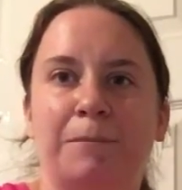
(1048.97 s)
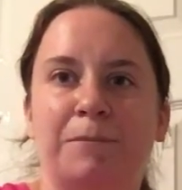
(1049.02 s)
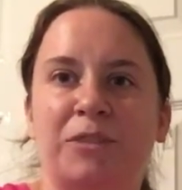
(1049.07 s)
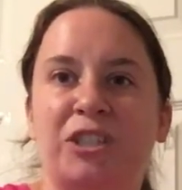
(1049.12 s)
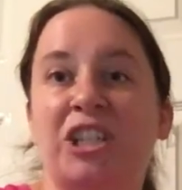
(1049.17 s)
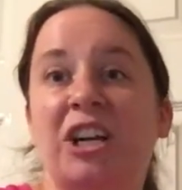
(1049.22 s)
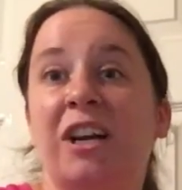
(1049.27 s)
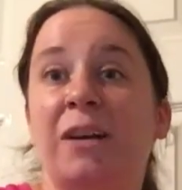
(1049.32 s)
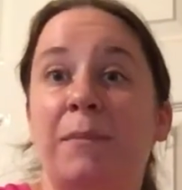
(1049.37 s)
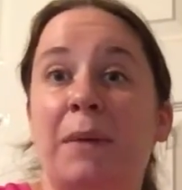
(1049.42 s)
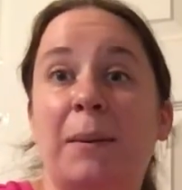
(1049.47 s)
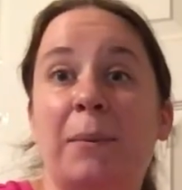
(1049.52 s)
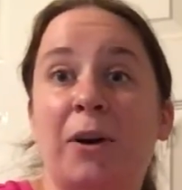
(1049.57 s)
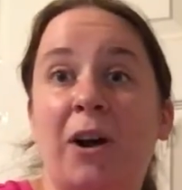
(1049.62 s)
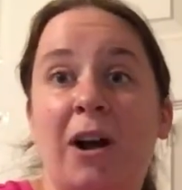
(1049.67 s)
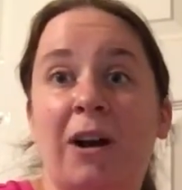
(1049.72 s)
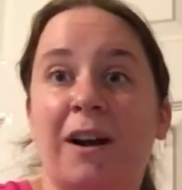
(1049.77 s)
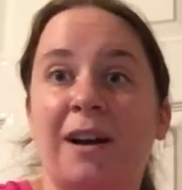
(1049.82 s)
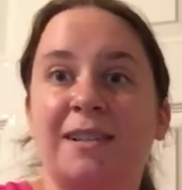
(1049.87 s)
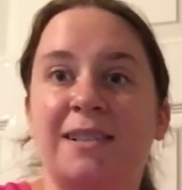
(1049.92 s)
sharing my
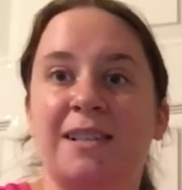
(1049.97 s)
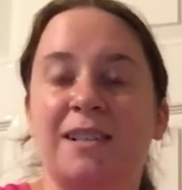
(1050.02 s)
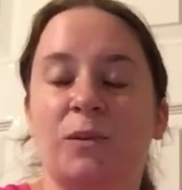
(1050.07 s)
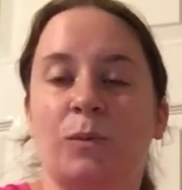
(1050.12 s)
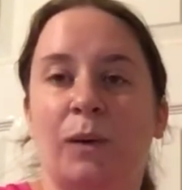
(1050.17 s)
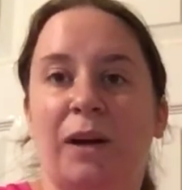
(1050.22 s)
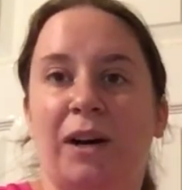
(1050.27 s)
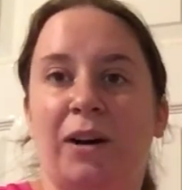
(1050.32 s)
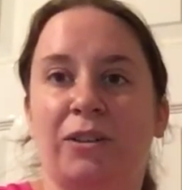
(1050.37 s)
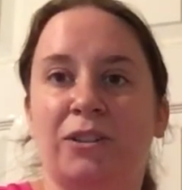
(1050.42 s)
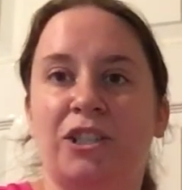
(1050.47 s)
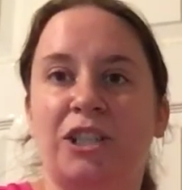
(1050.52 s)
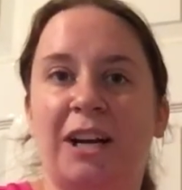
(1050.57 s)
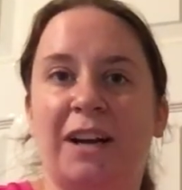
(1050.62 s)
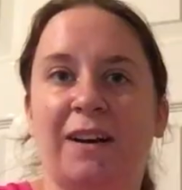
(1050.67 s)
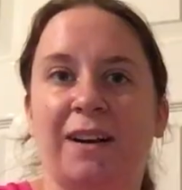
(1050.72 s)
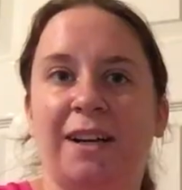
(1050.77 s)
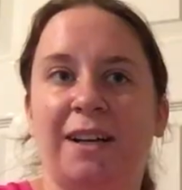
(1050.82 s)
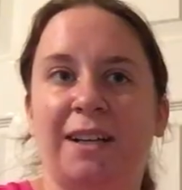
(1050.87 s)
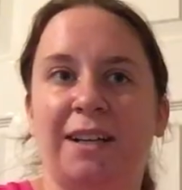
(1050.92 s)
progress as well,
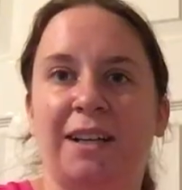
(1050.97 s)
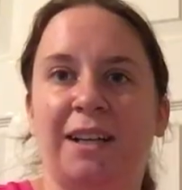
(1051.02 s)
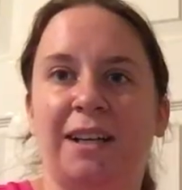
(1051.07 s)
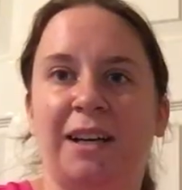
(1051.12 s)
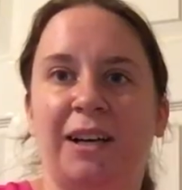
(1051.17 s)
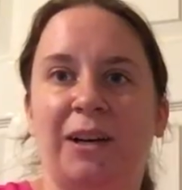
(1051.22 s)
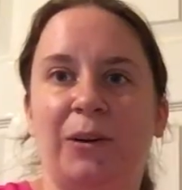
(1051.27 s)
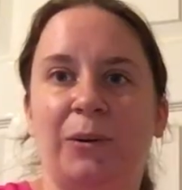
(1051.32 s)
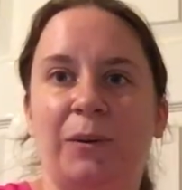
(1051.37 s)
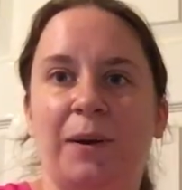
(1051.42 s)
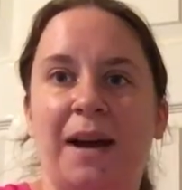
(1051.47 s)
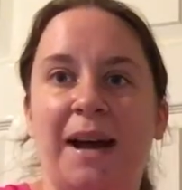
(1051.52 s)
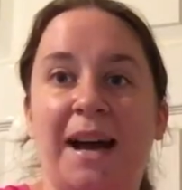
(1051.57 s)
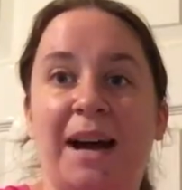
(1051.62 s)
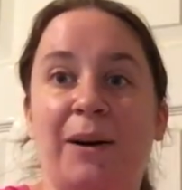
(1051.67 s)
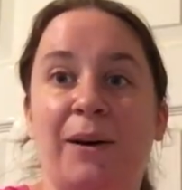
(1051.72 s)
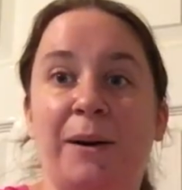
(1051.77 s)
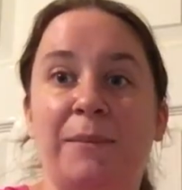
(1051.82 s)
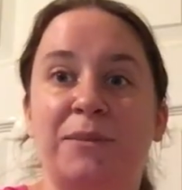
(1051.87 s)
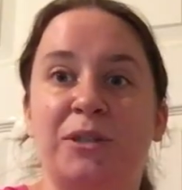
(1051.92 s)
sharing, you know,
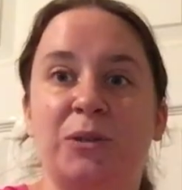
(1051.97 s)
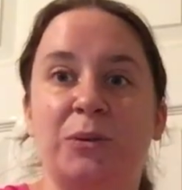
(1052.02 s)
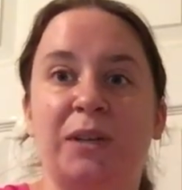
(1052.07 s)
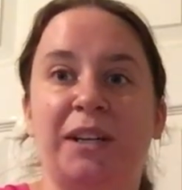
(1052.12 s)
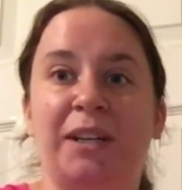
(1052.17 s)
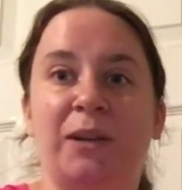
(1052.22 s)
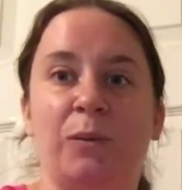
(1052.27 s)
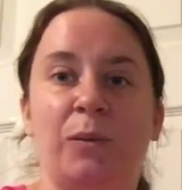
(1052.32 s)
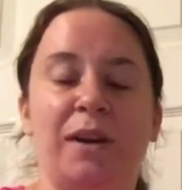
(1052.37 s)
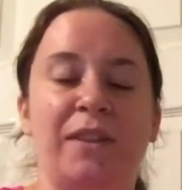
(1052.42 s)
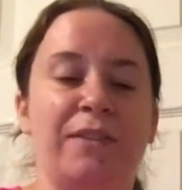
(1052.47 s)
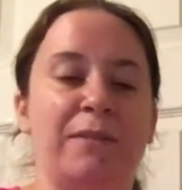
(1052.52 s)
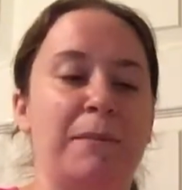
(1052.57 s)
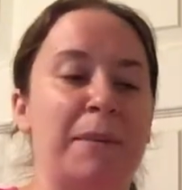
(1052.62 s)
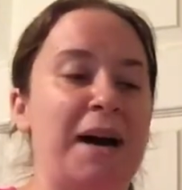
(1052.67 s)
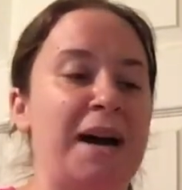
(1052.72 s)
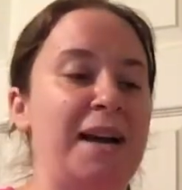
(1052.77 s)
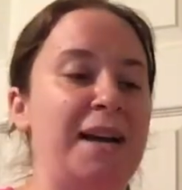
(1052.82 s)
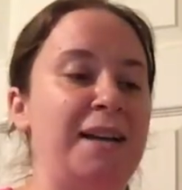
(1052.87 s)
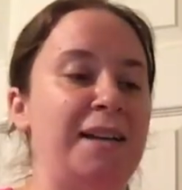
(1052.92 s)
how I'm doing with
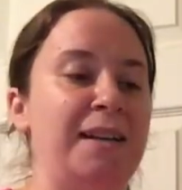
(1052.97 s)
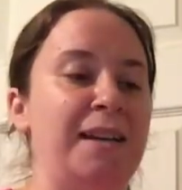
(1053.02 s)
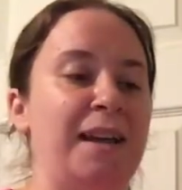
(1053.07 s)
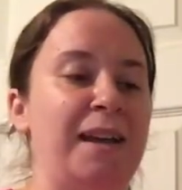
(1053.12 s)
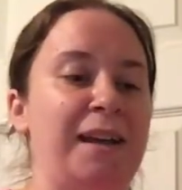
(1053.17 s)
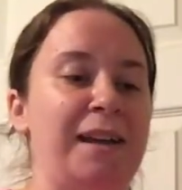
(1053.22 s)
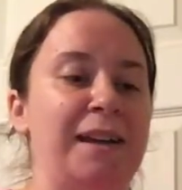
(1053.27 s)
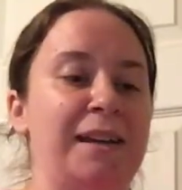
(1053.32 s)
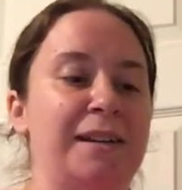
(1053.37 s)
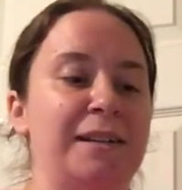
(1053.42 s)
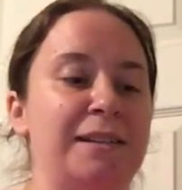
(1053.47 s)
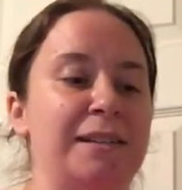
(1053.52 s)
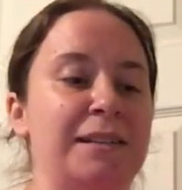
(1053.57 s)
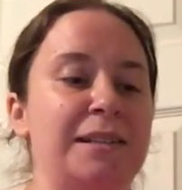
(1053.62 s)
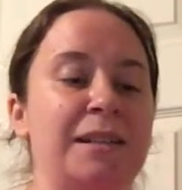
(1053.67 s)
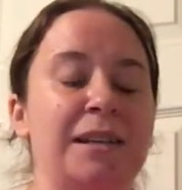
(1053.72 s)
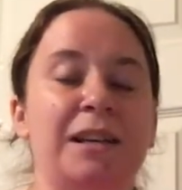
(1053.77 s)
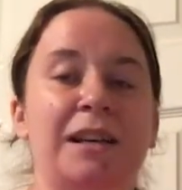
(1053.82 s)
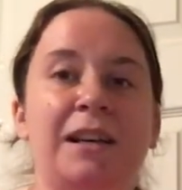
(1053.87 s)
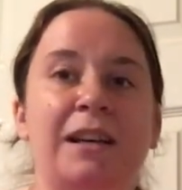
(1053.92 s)
mine,
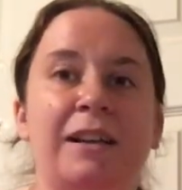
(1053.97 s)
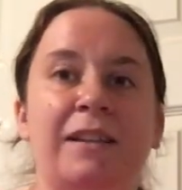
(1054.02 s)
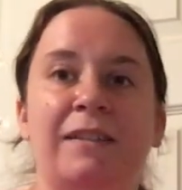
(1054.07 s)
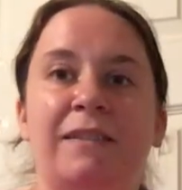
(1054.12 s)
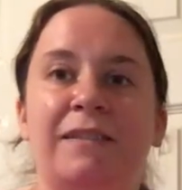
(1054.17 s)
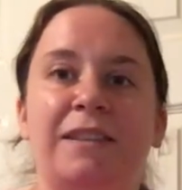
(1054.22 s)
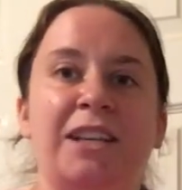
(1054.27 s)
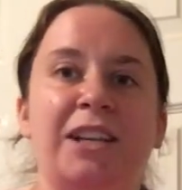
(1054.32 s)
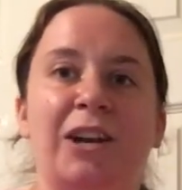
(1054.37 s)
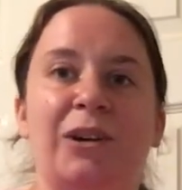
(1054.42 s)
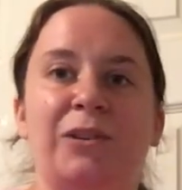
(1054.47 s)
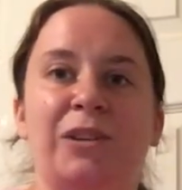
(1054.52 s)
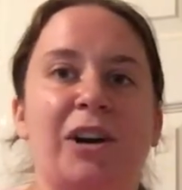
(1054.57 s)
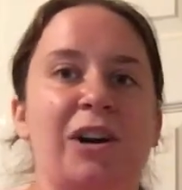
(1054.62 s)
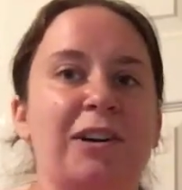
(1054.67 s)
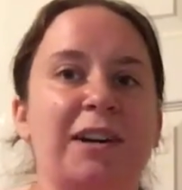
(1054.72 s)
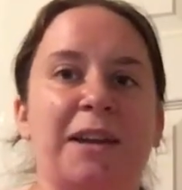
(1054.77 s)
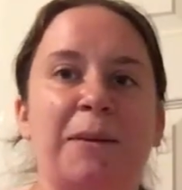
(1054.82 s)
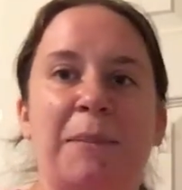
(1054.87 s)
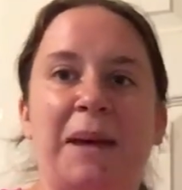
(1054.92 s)
and, you know,
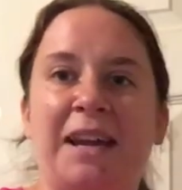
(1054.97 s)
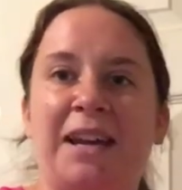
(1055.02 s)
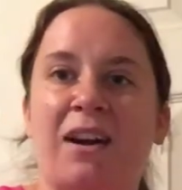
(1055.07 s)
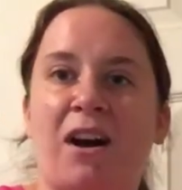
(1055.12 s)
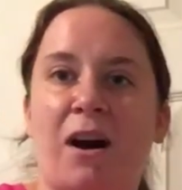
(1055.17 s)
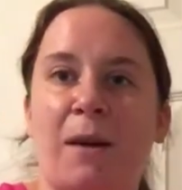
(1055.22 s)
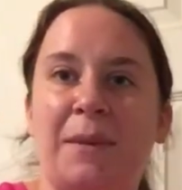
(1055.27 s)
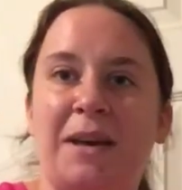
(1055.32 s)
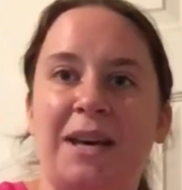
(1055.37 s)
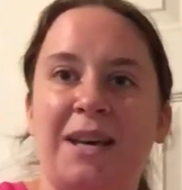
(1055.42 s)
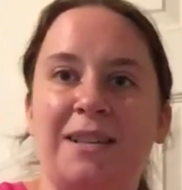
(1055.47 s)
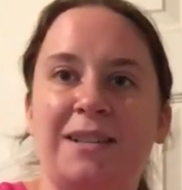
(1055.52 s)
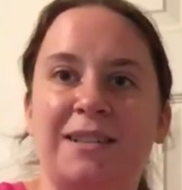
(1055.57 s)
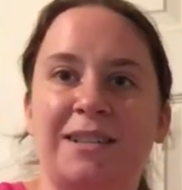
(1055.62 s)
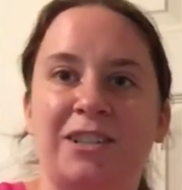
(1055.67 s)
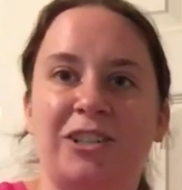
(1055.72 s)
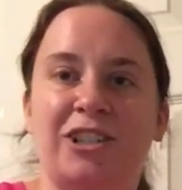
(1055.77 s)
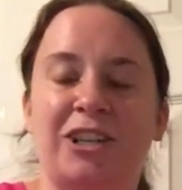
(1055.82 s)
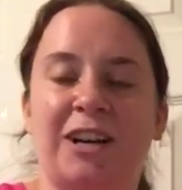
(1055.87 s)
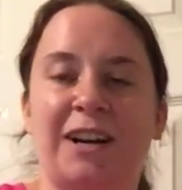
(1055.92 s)
y'all can make
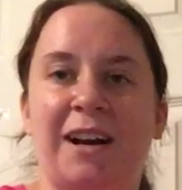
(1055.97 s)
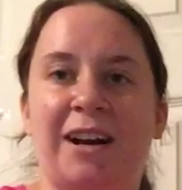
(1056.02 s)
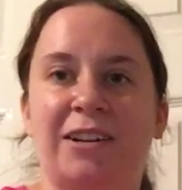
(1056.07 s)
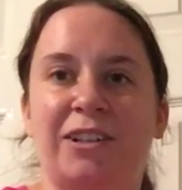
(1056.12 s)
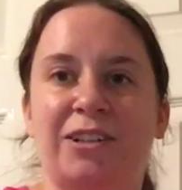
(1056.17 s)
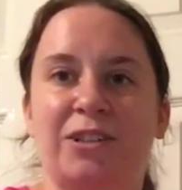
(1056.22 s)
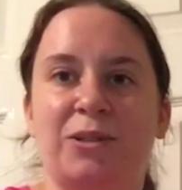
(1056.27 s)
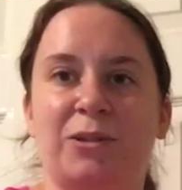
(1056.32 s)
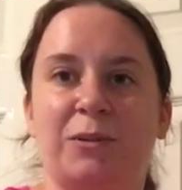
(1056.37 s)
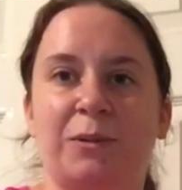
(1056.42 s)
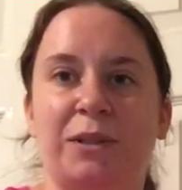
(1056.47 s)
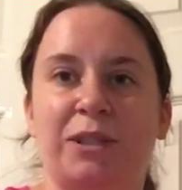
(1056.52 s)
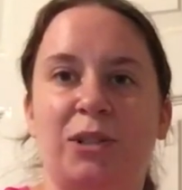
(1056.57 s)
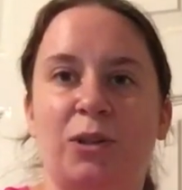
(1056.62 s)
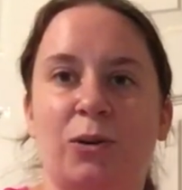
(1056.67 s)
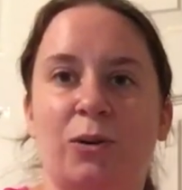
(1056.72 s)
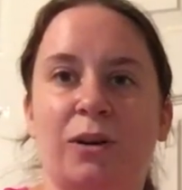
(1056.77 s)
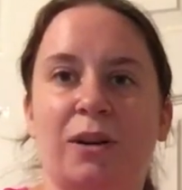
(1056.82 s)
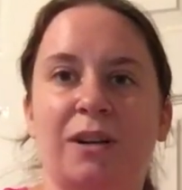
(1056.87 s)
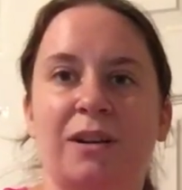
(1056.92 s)
comments and share how you're doing with
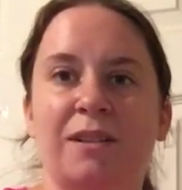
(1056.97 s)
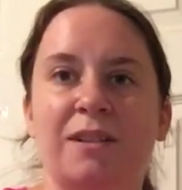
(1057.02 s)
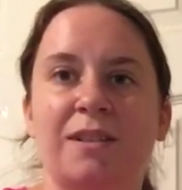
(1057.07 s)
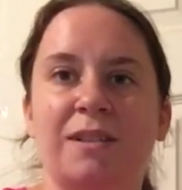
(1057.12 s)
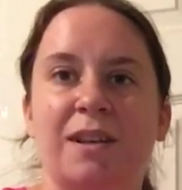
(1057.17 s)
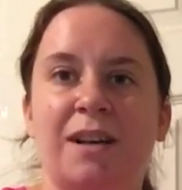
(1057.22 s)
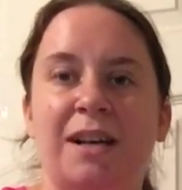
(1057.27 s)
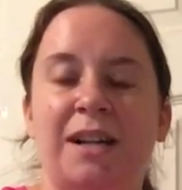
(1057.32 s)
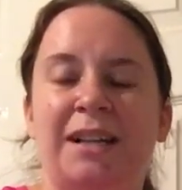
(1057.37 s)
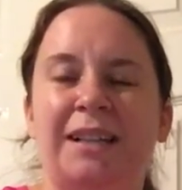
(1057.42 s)
yours.